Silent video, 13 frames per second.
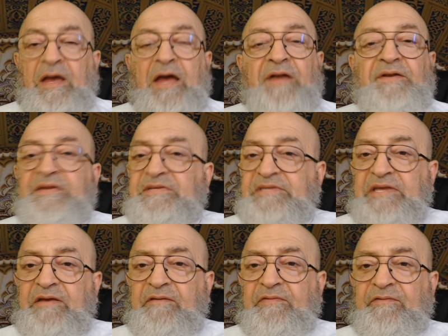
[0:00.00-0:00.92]
And
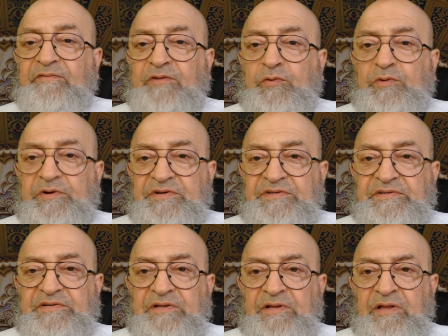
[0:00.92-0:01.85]
deceive the
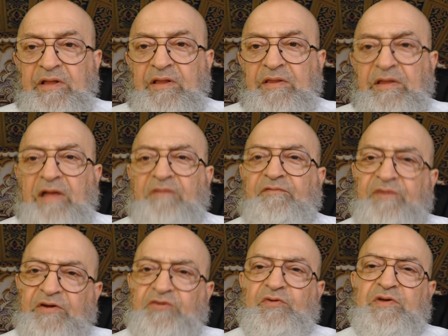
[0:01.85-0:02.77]
viewers that
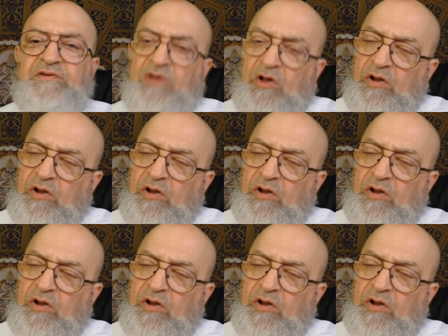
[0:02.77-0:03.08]
victory is